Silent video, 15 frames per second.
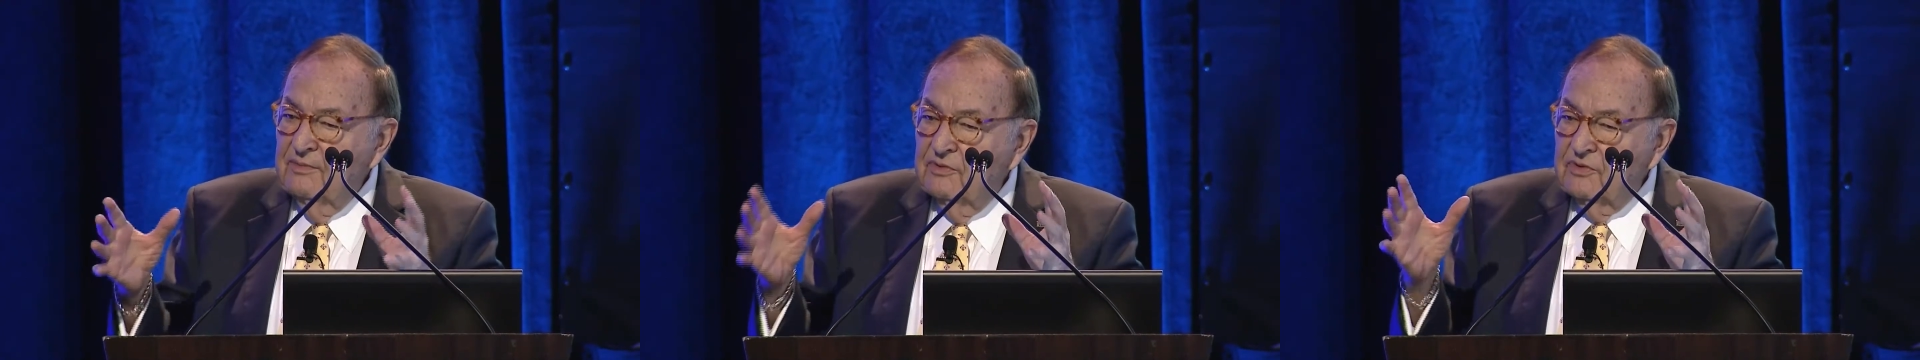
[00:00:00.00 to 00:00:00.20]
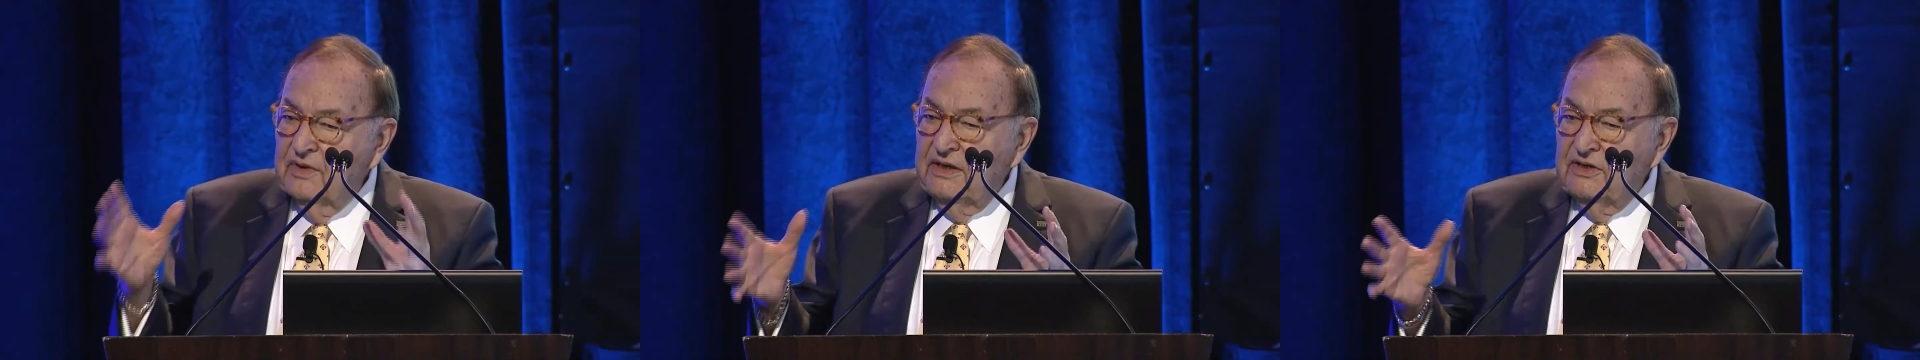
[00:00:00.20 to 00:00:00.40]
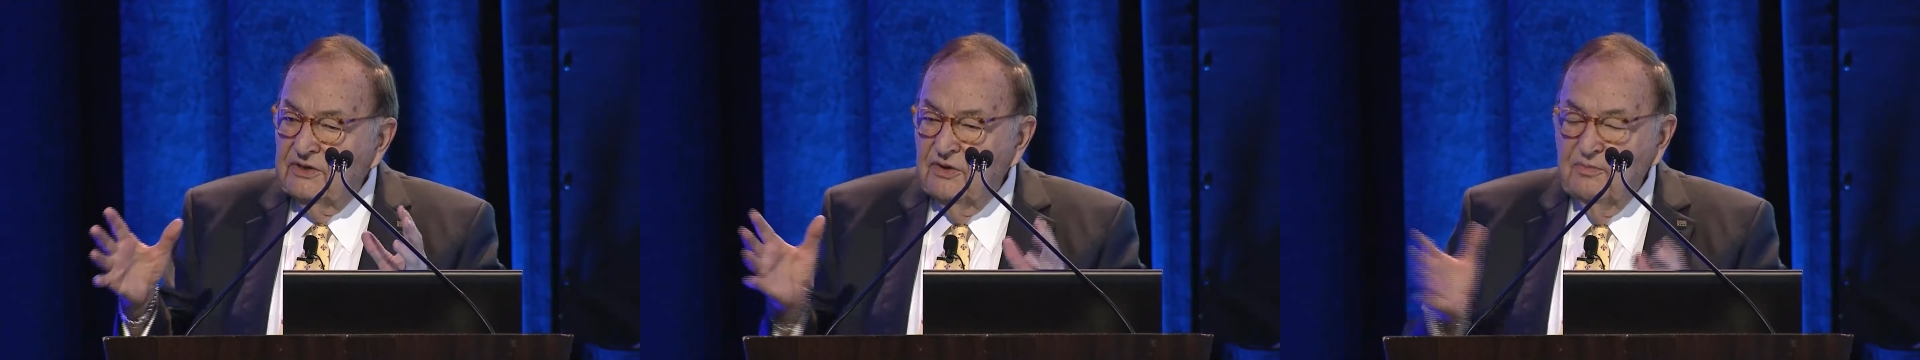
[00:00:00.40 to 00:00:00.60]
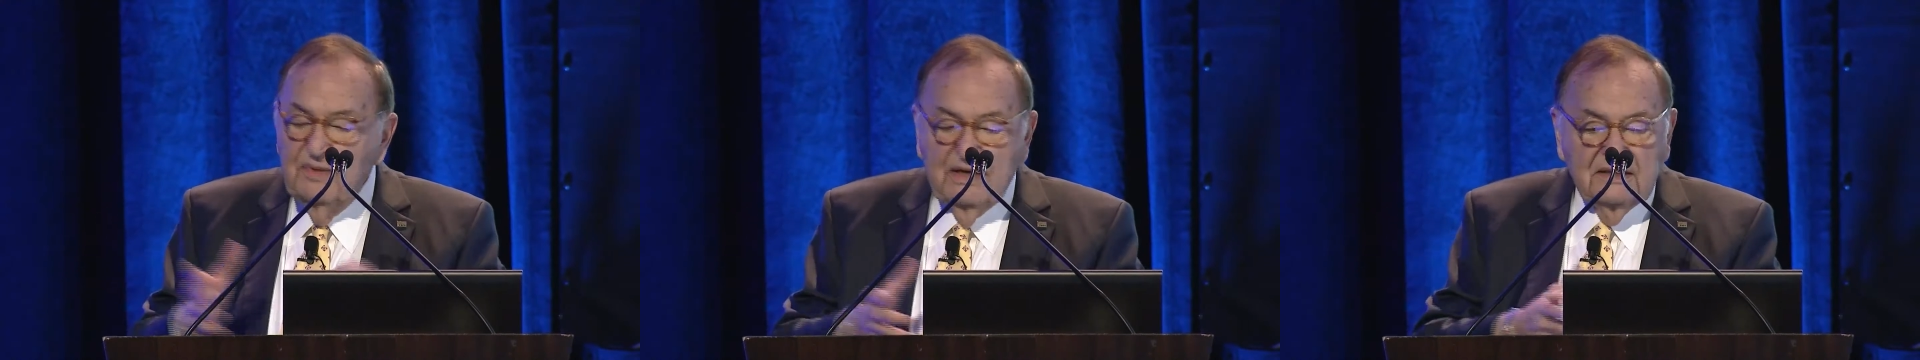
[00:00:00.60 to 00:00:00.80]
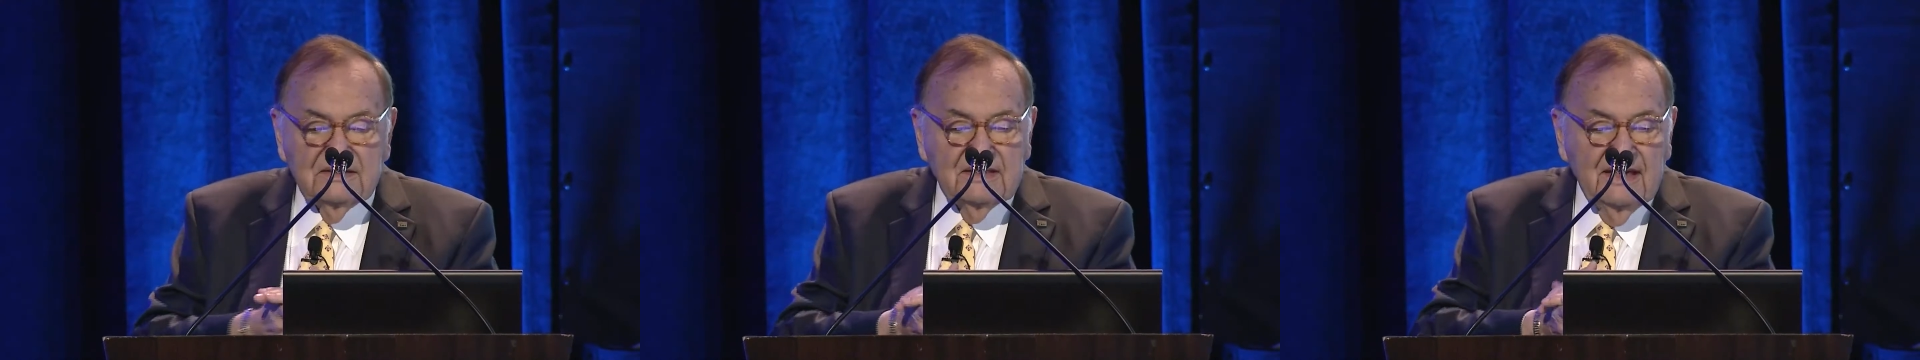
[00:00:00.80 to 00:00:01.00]
between two
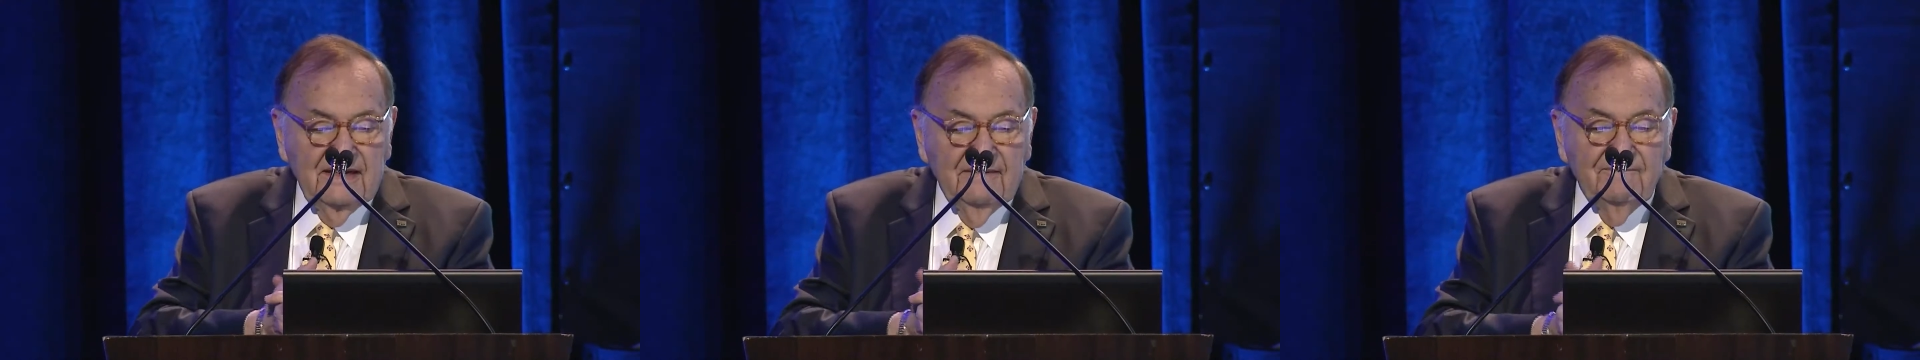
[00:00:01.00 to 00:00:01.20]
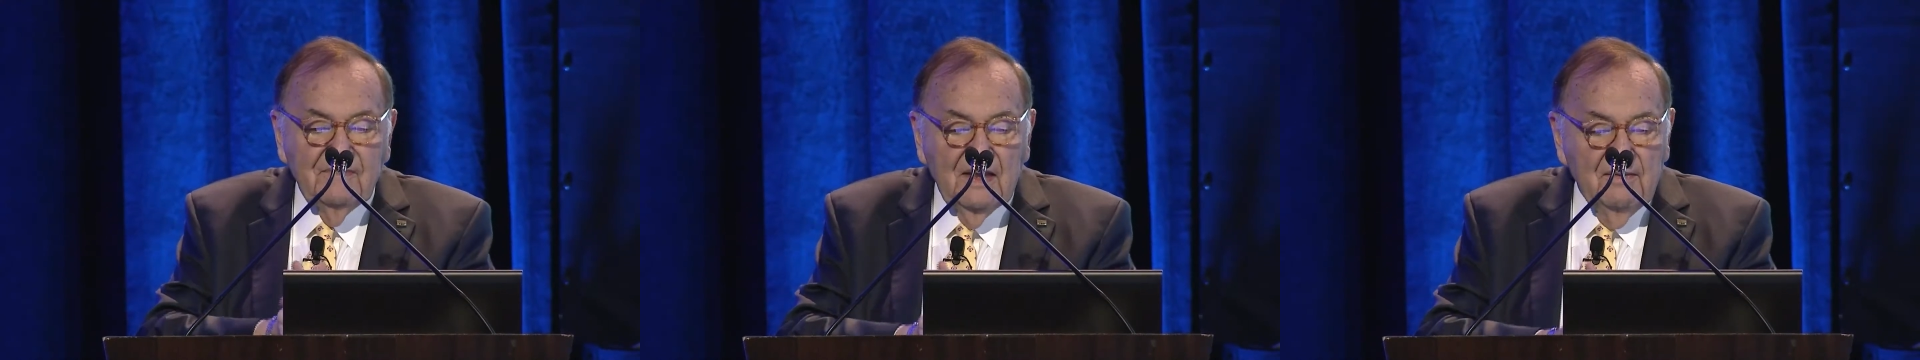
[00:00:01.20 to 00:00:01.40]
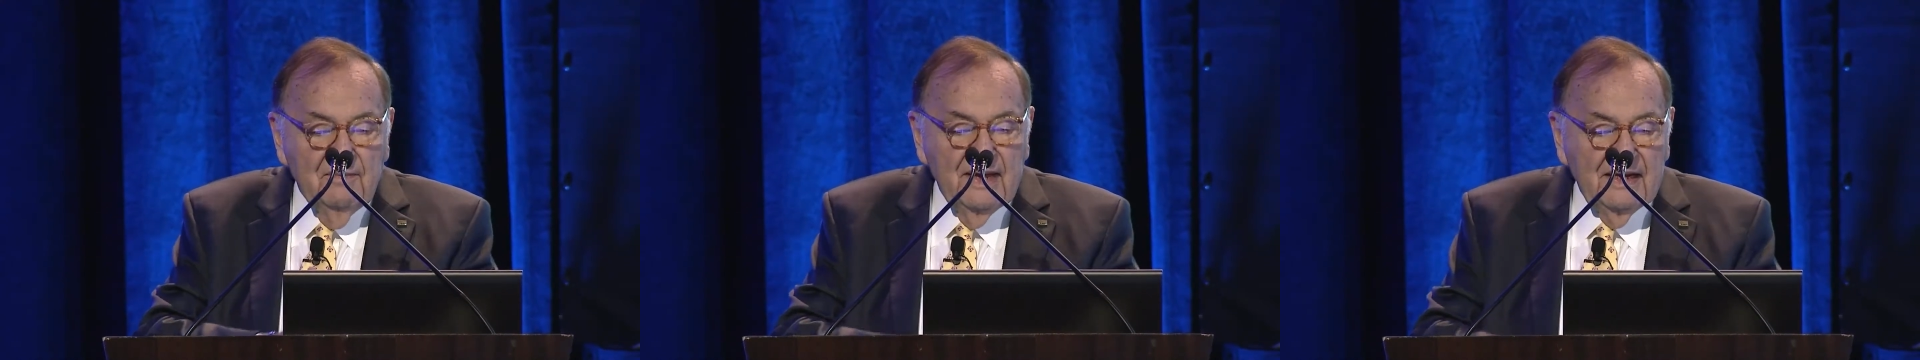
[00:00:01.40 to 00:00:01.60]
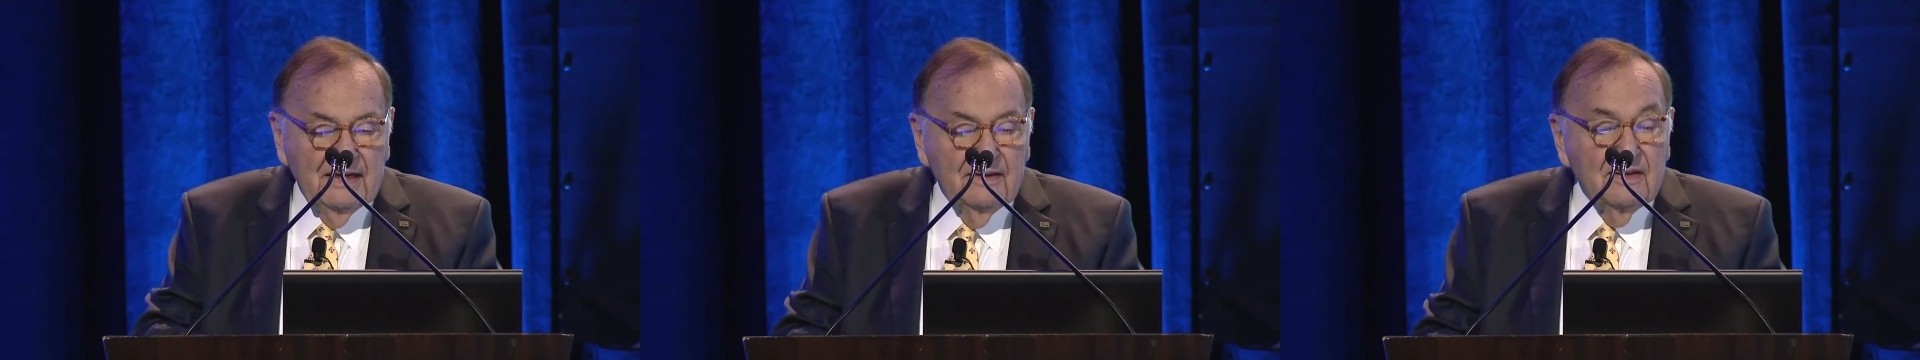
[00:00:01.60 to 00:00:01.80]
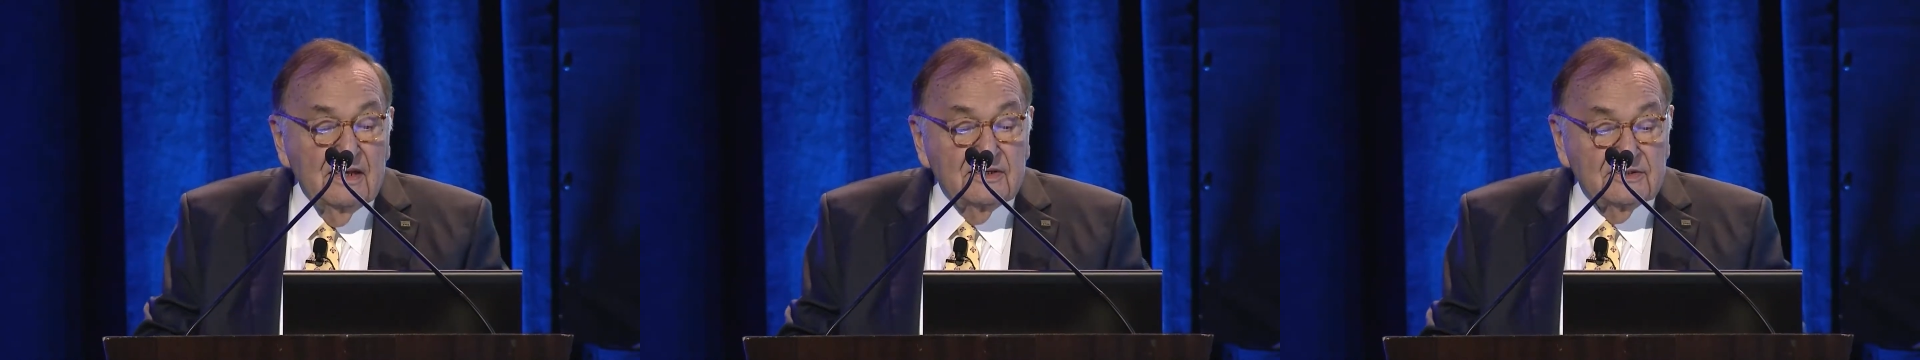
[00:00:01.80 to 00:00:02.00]
big states made it.